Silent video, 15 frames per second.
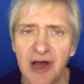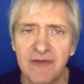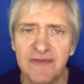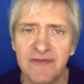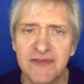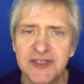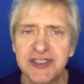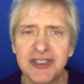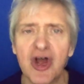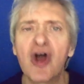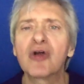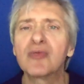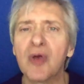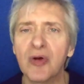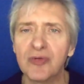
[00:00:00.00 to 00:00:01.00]
of
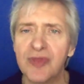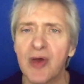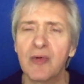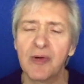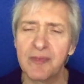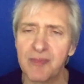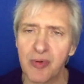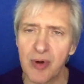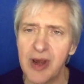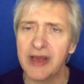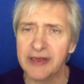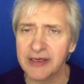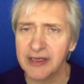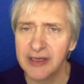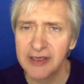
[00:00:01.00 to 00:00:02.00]
sorrow that would
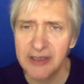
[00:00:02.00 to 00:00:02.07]
bring